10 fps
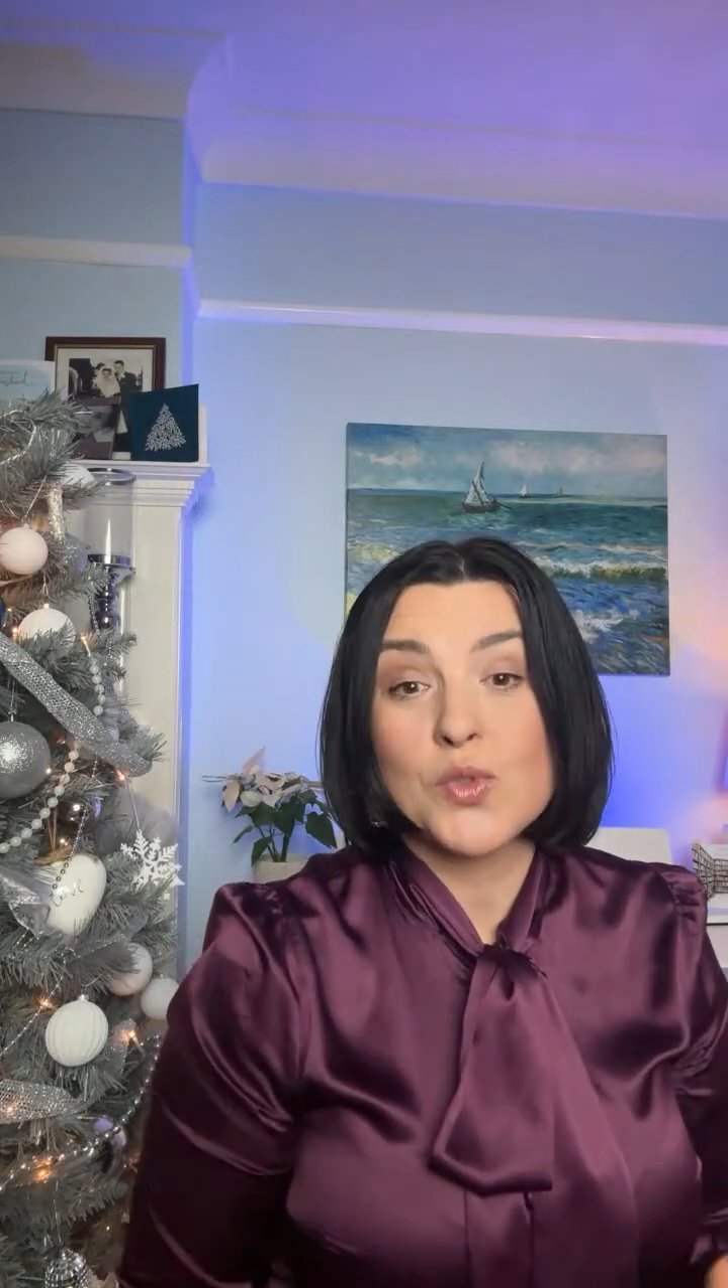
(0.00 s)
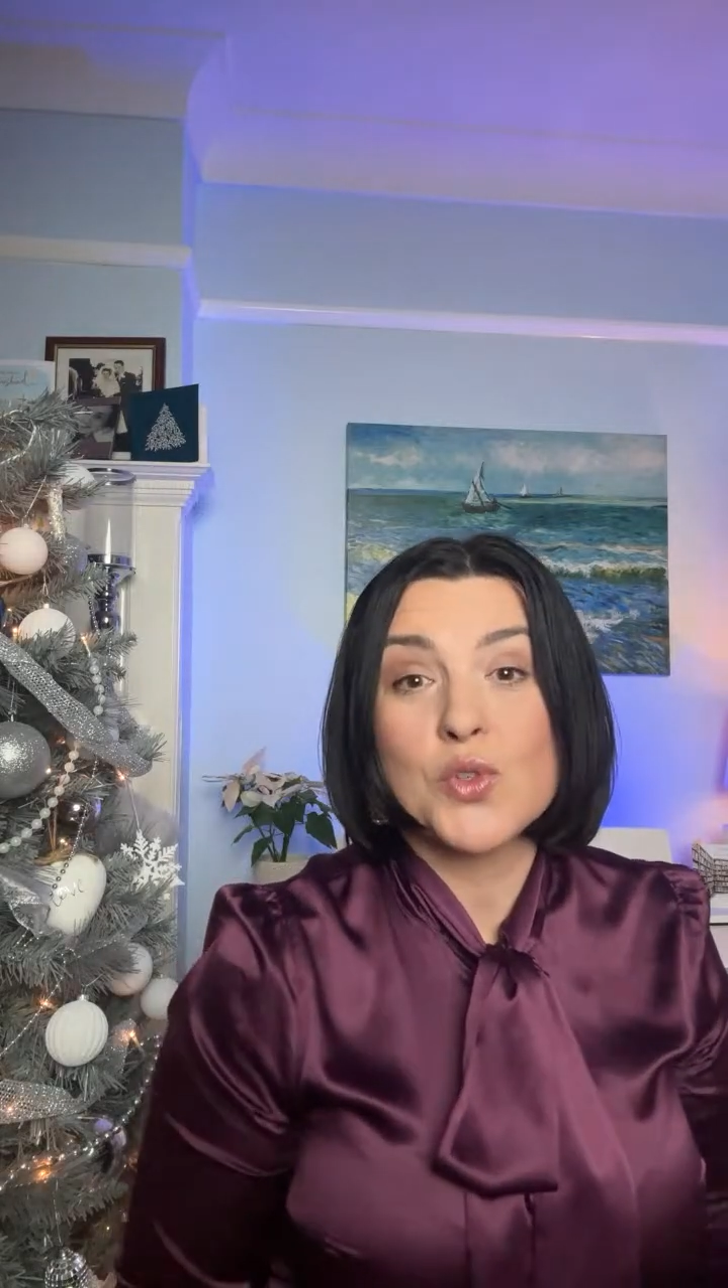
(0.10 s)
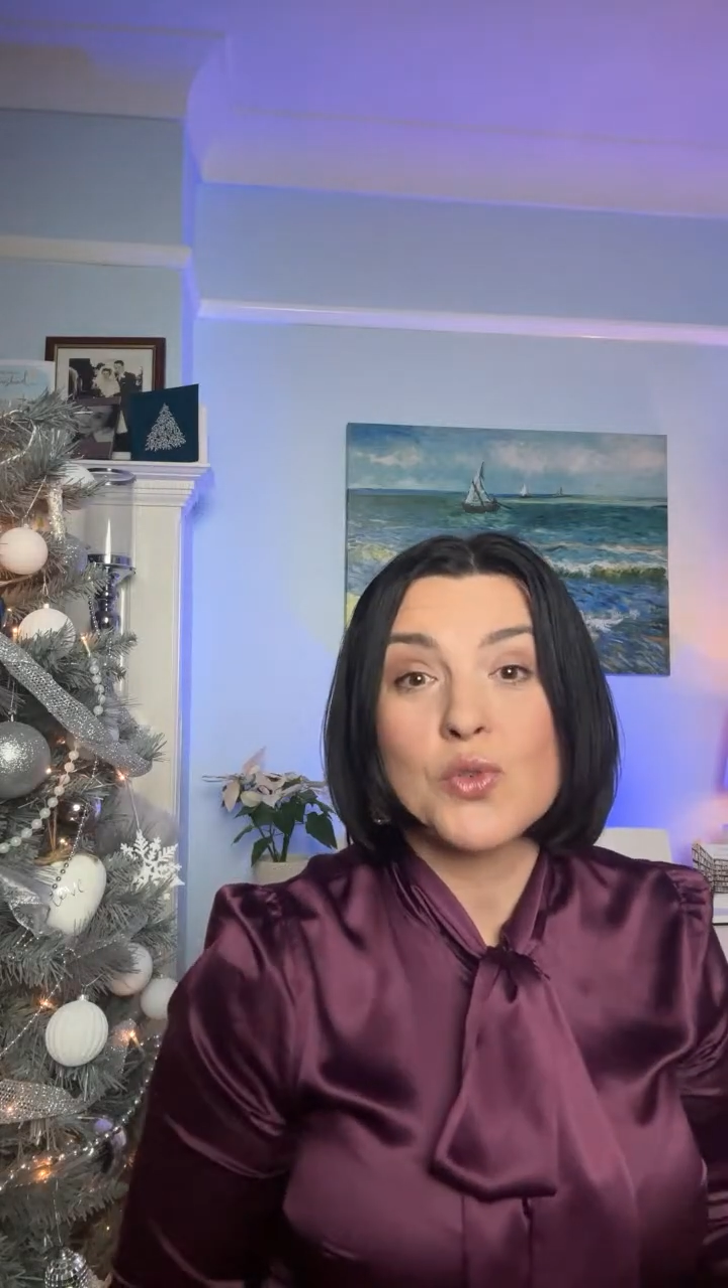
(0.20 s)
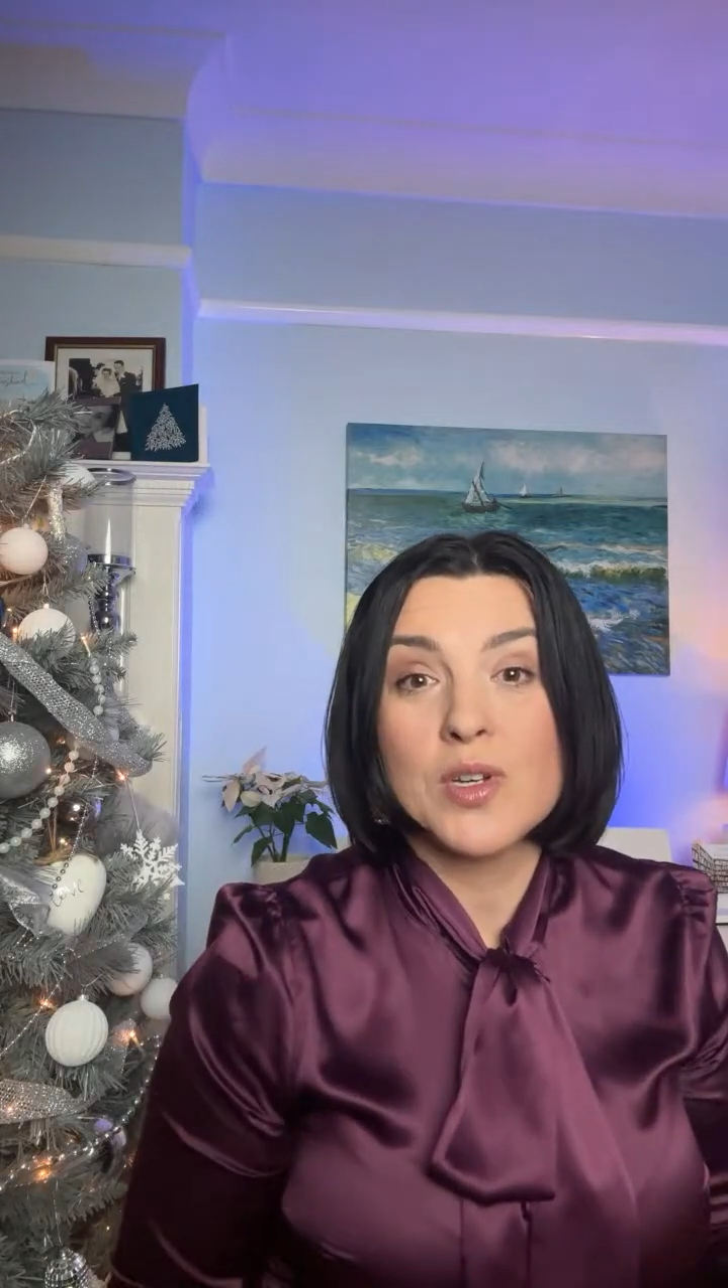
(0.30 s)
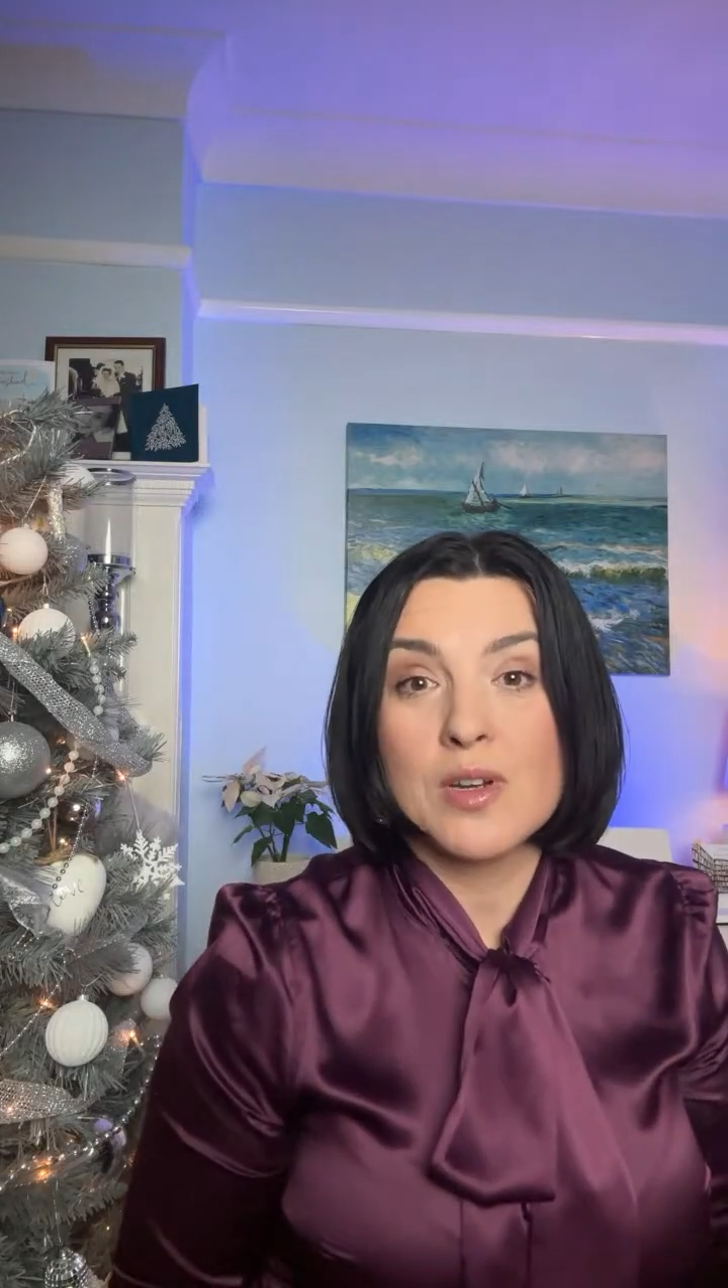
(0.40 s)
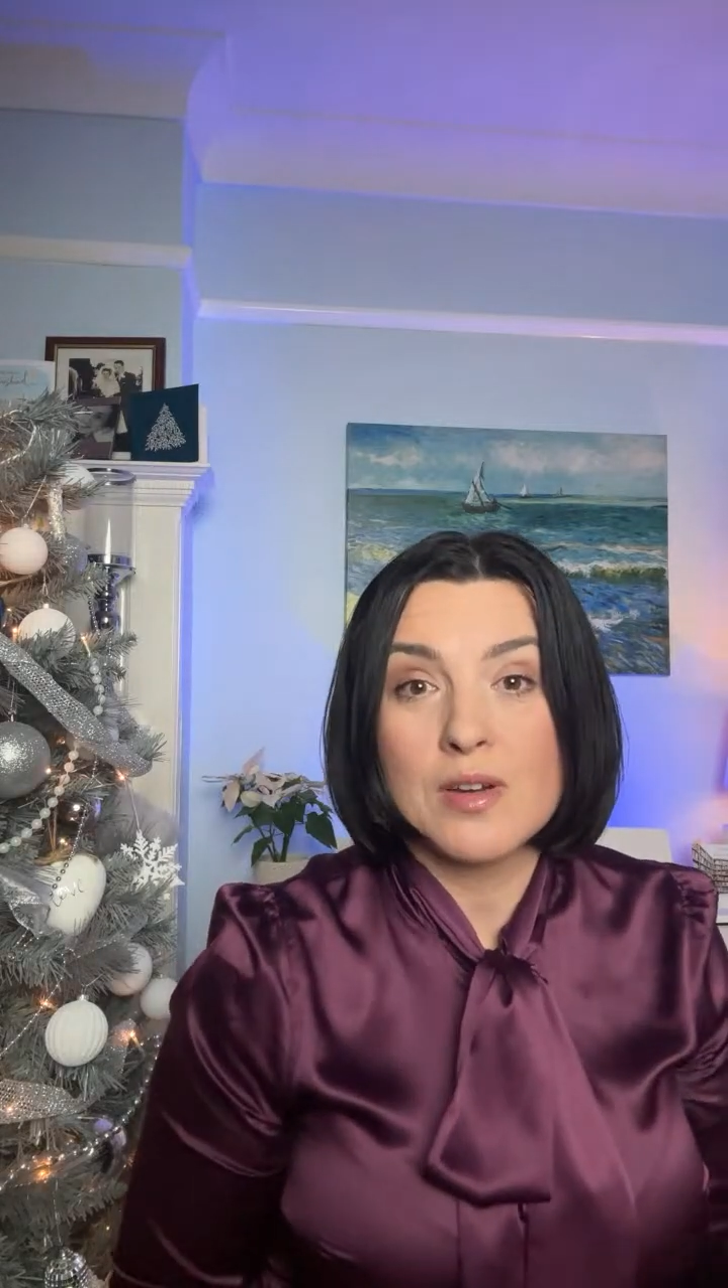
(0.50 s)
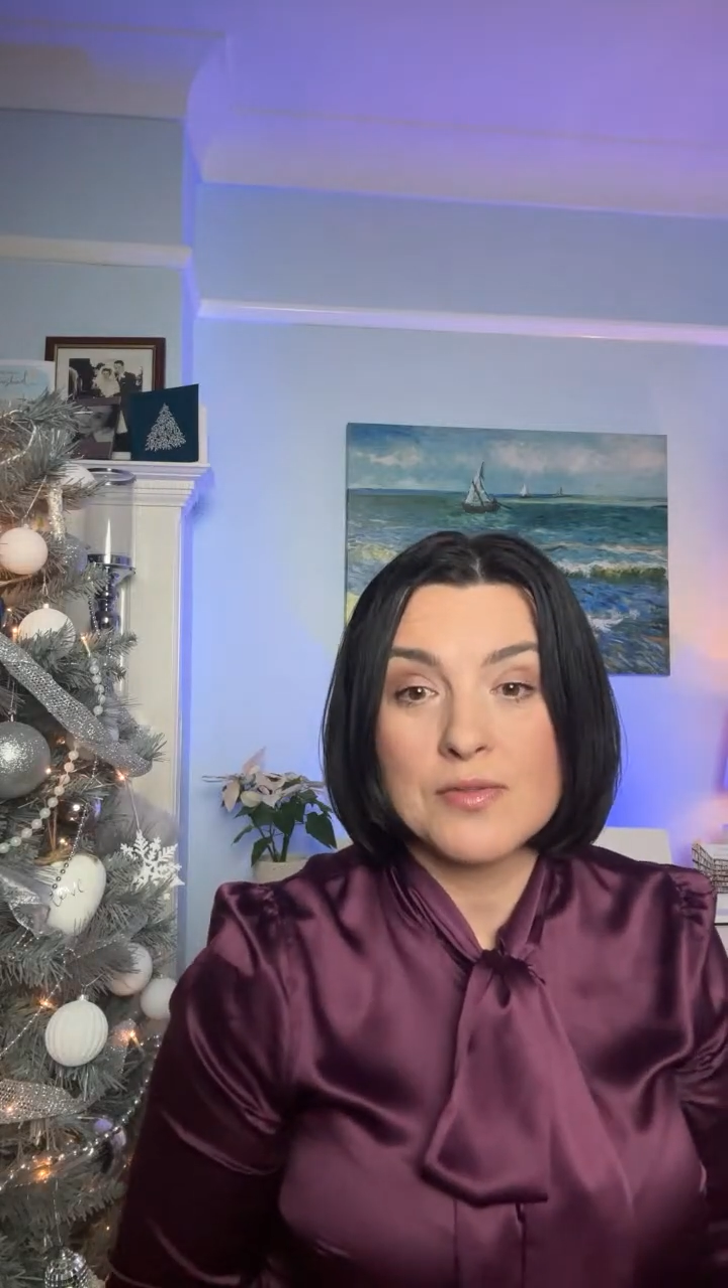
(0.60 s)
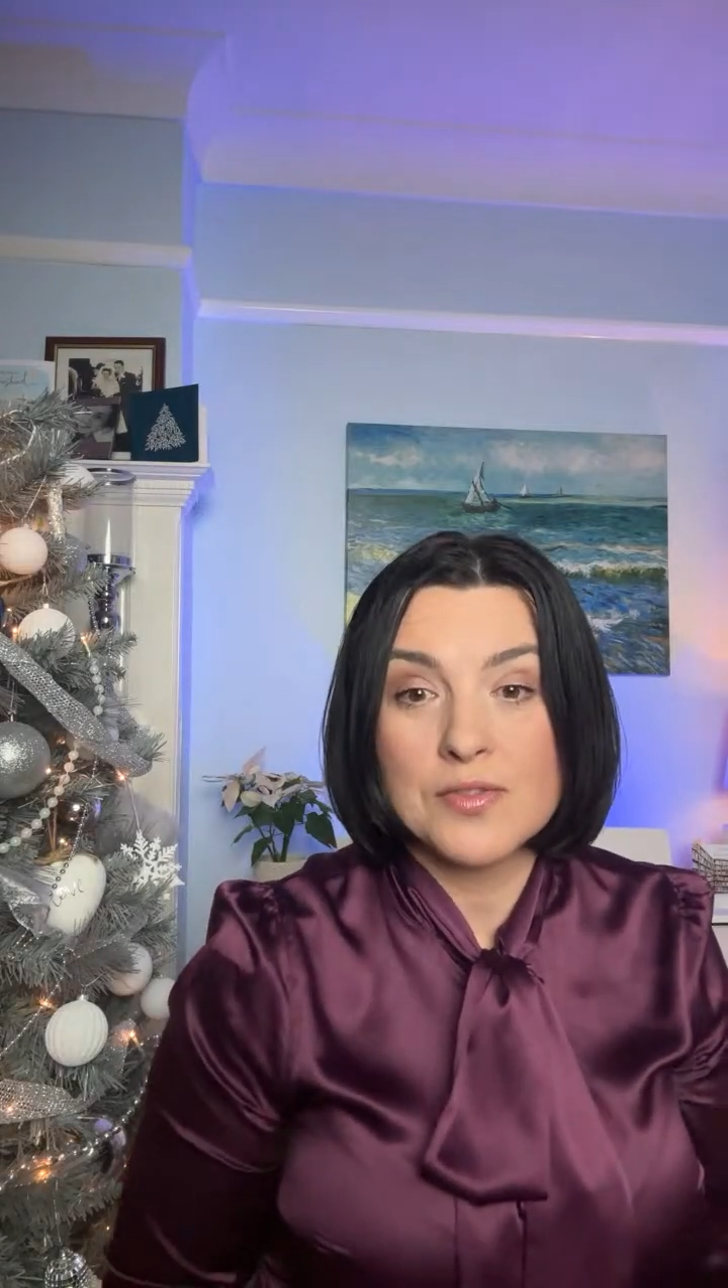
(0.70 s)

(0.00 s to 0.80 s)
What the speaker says: strong enough